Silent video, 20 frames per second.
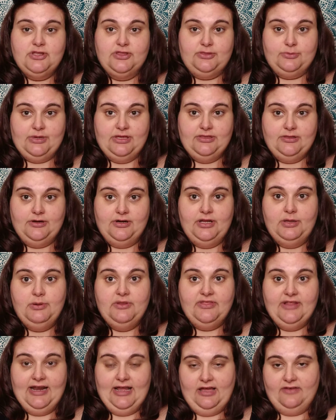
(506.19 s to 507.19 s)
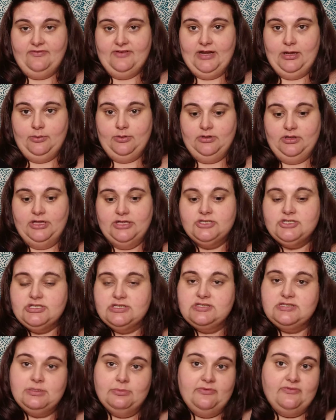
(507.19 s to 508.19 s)
to 3:30 with a half an hour
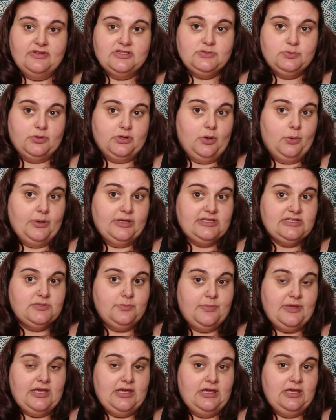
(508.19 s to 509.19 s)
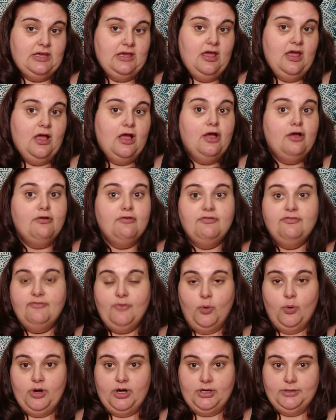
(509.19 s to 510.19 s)
lunch, and some of us were going to be
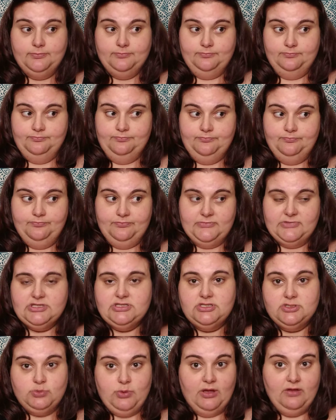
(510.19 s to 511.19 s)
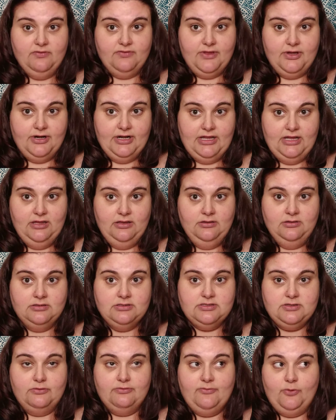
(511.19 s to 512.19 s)
4 to 12:30,
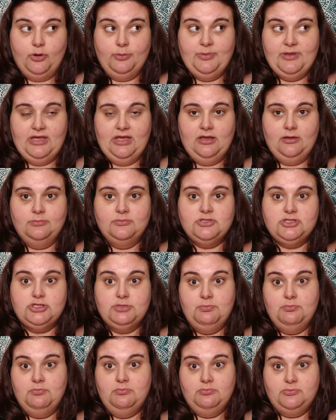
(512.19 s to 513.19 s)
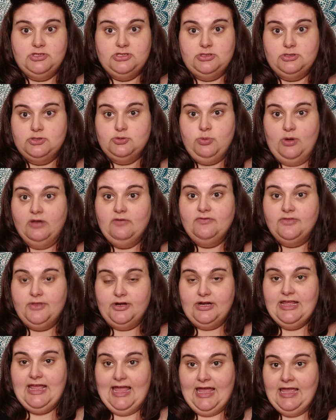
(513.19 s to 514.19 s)
so 4 p.m. to
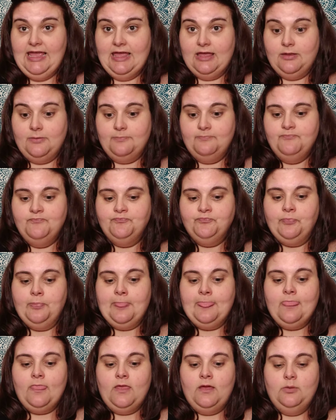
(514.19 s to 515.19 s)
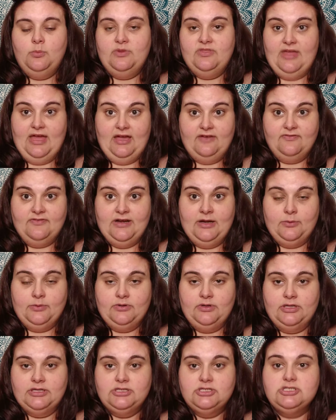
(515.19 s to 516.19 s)
12:30 a.m. with a half an
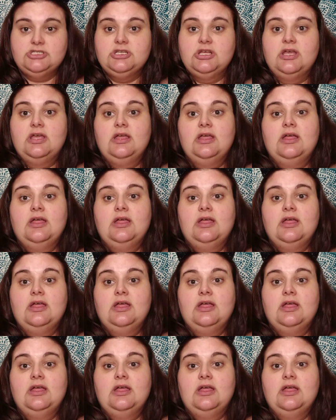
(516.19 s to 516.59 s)
hour lunch.